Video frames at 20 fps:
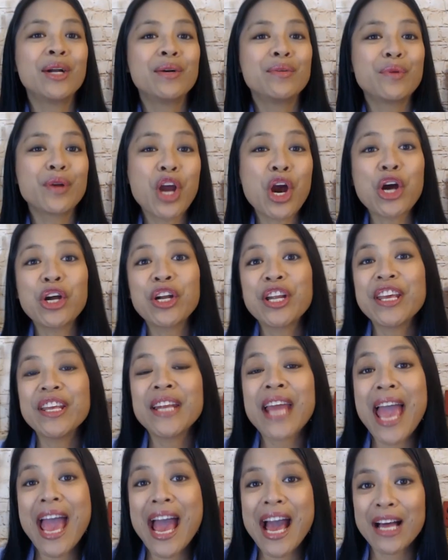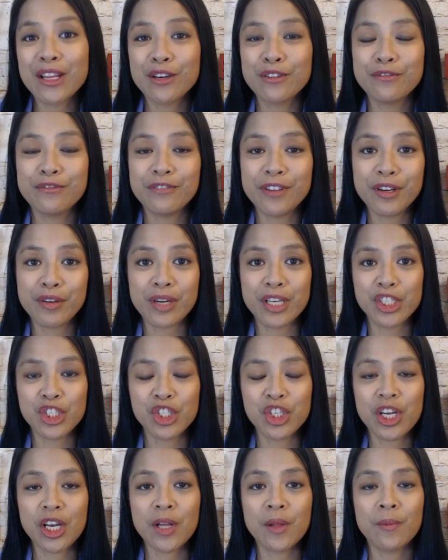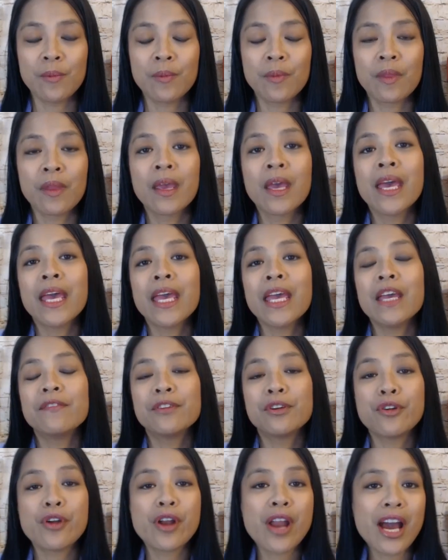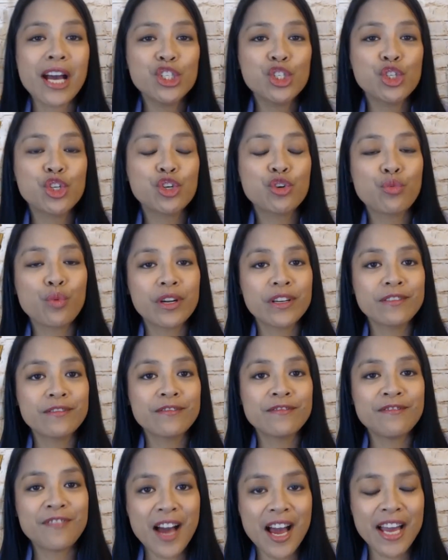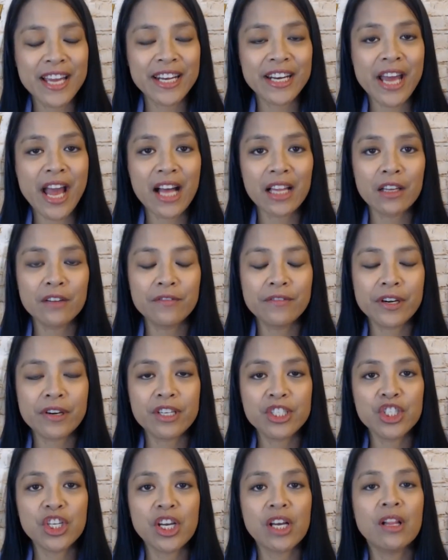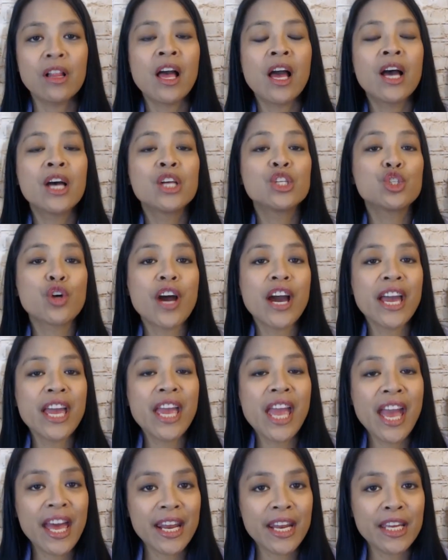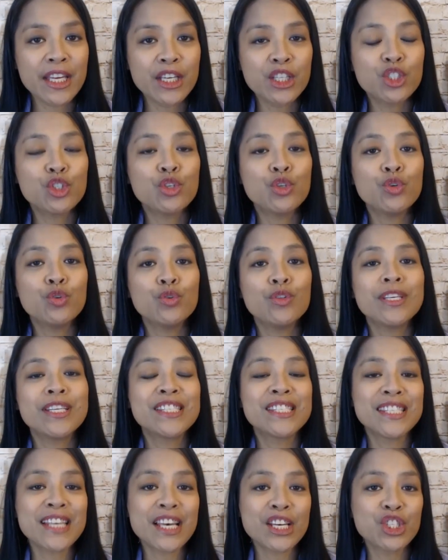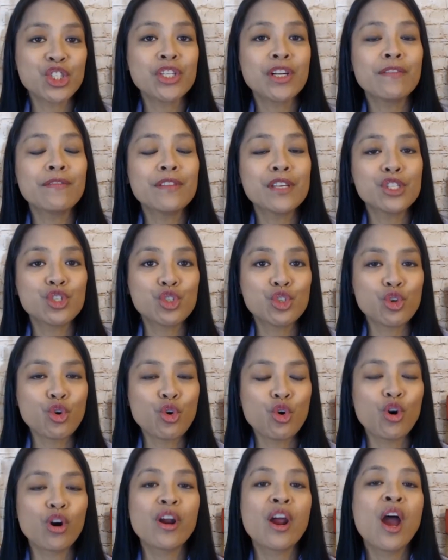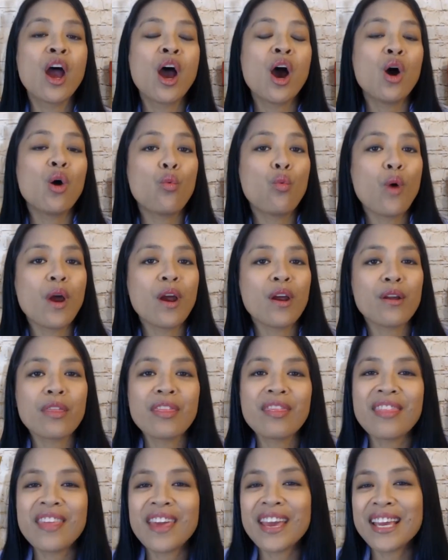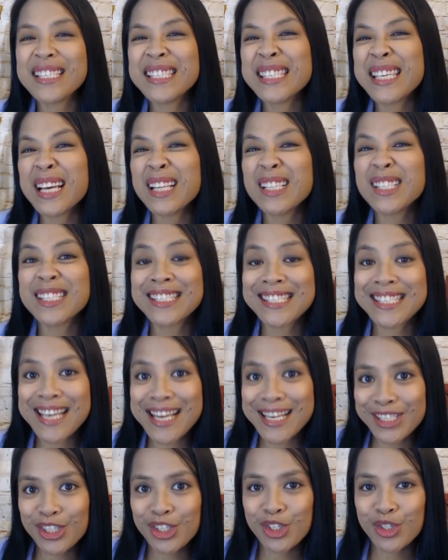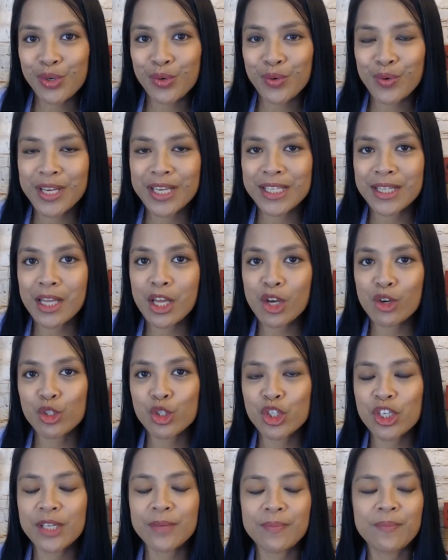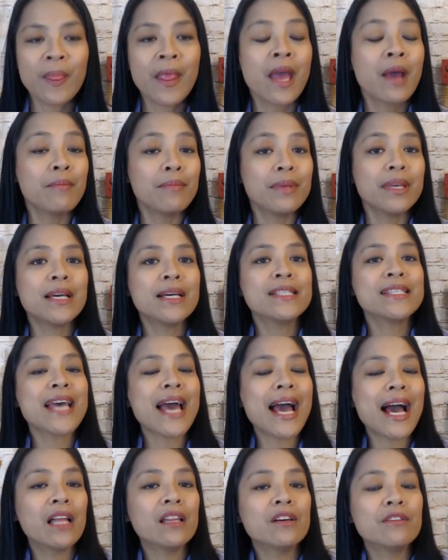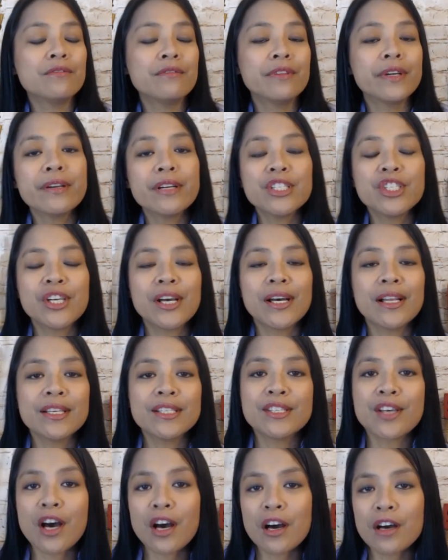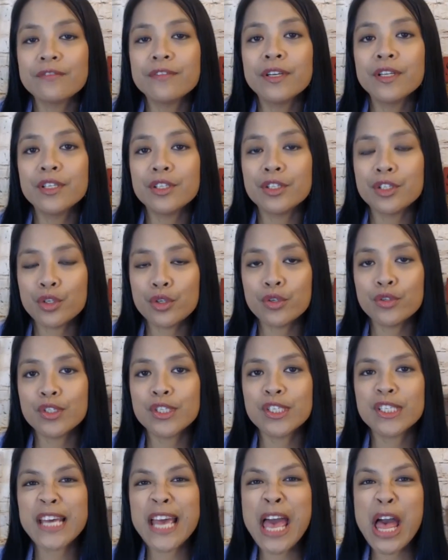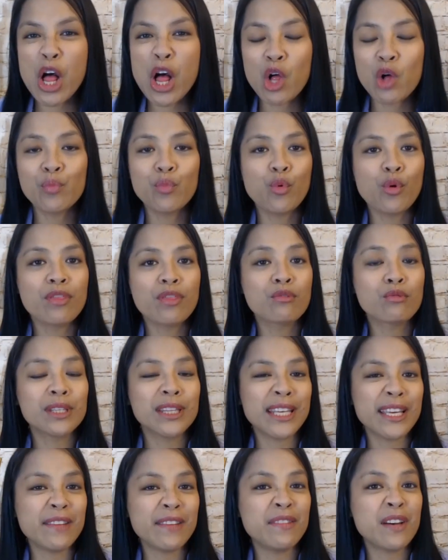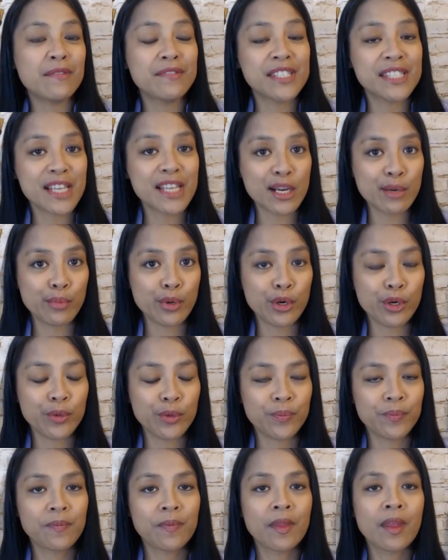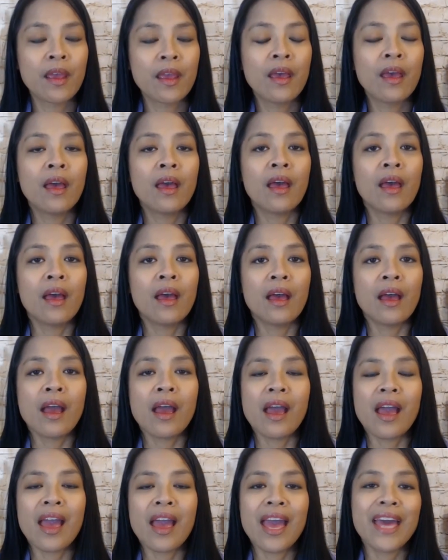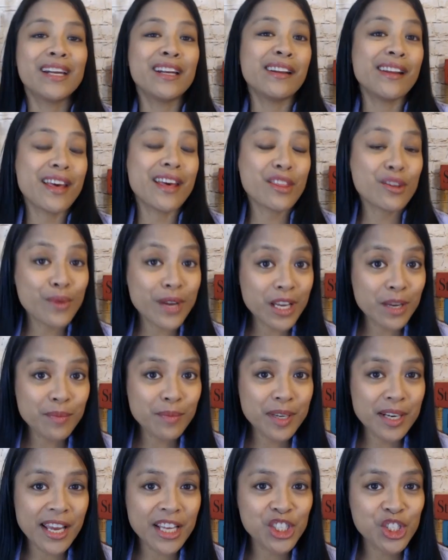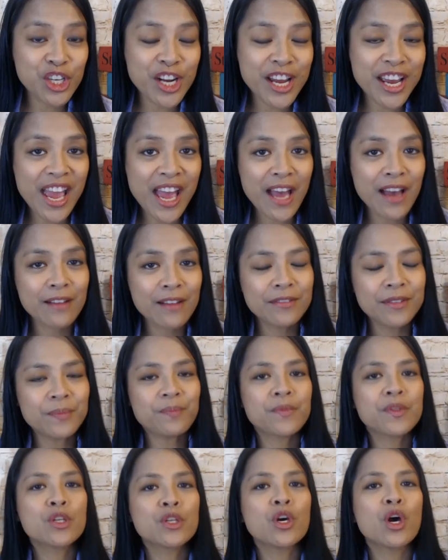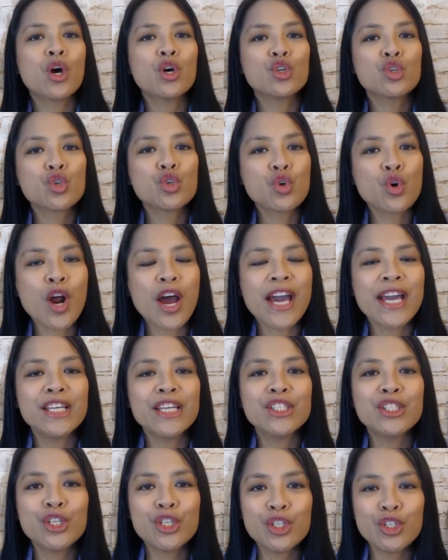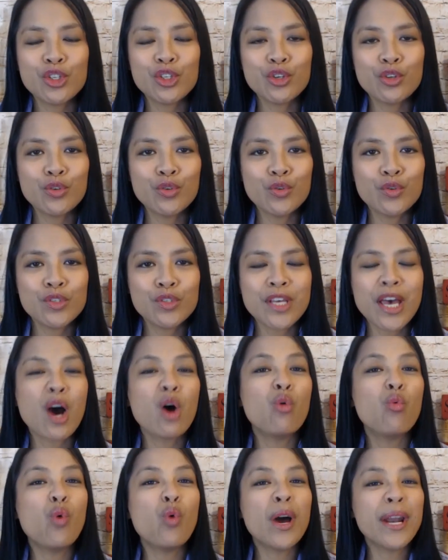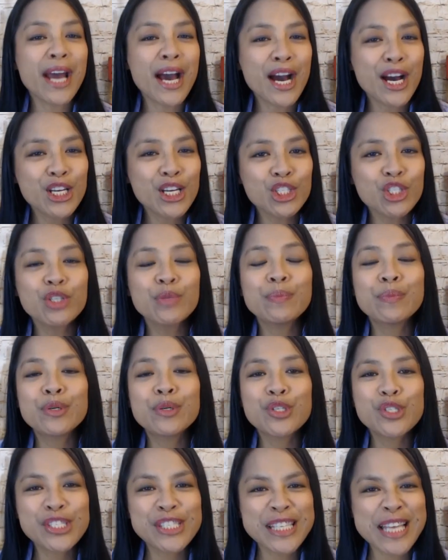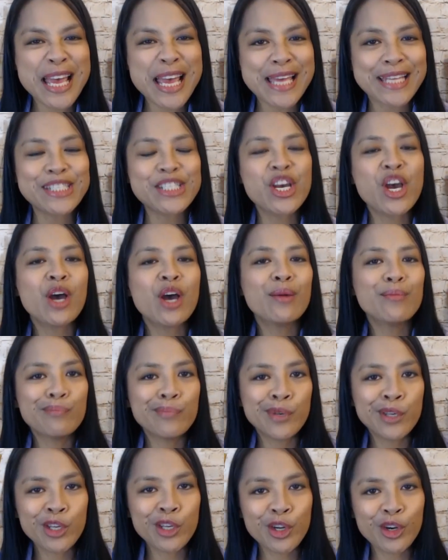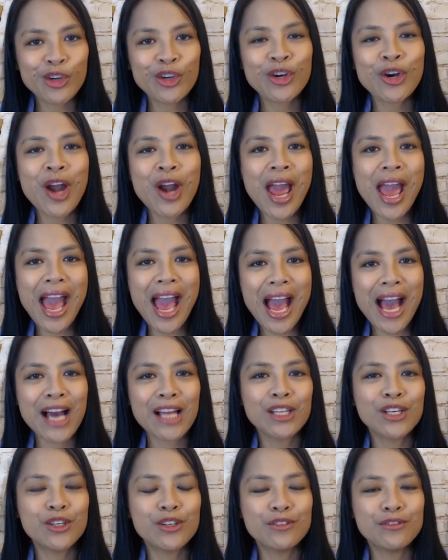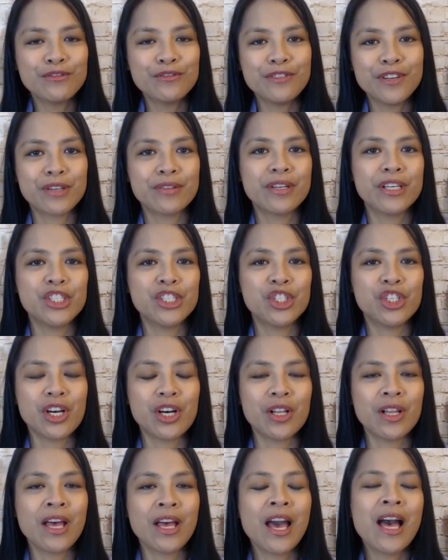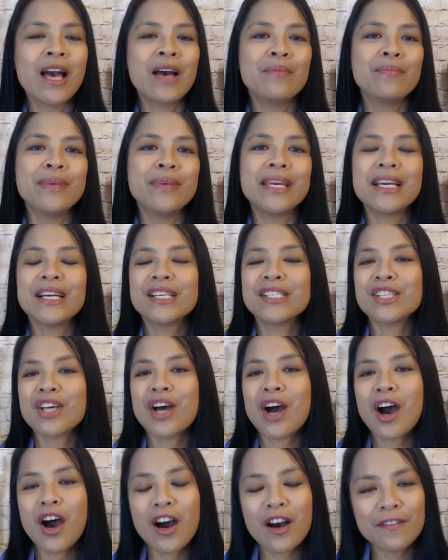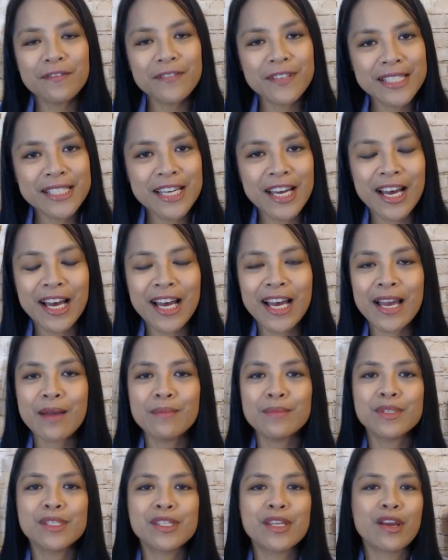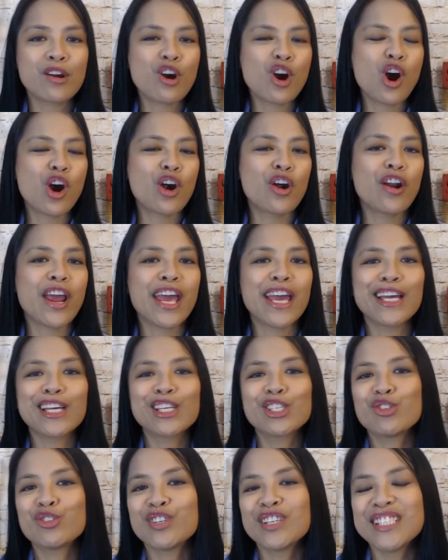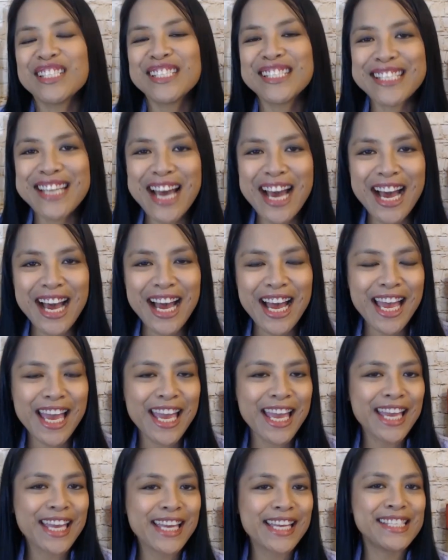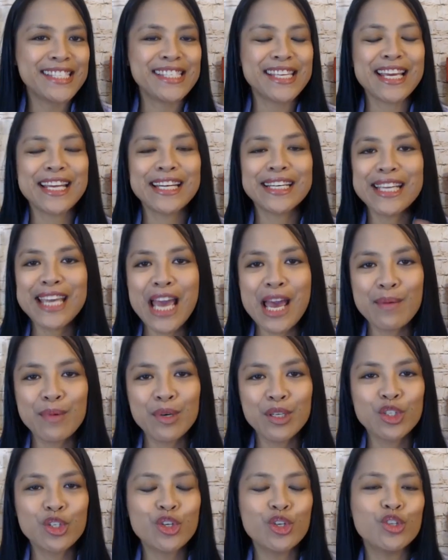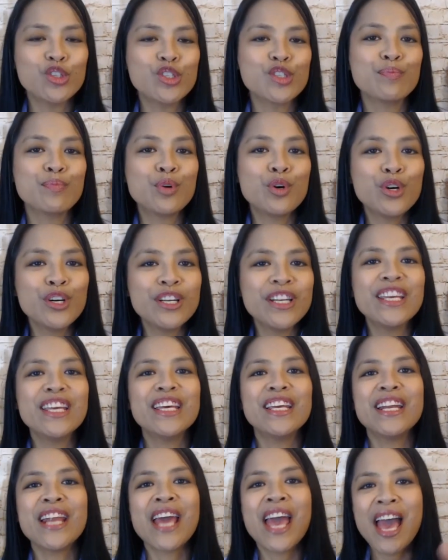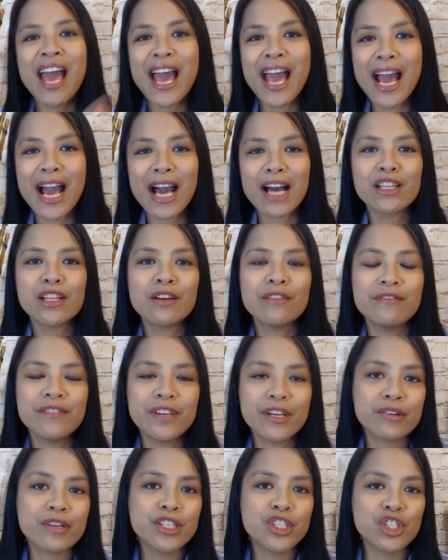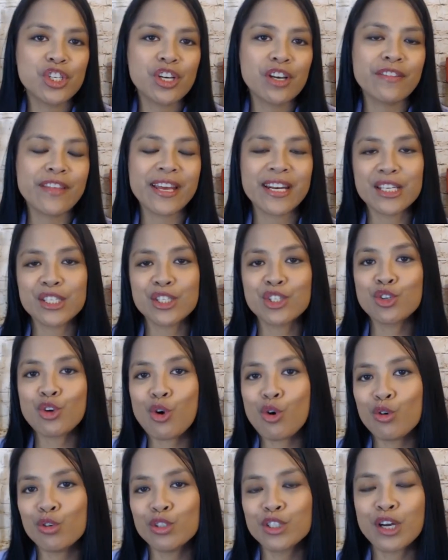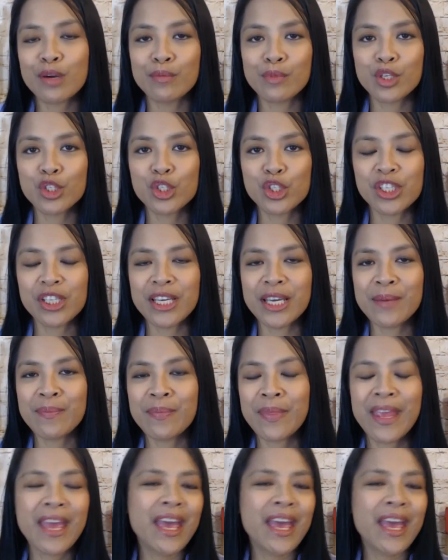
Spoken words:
Regarding aloe vera gel, if you're not sure where to find aloe vera gel, try heading to the section of the store where they sell sunscreen lotion, because aloe vera gel is often used to help with relief of sunburn. And another recommendation I have, try to use a 100% pure aloe vera gel, because oftentimes there are extra dyes and chemicals put in aloe vera gel that is sold commercially.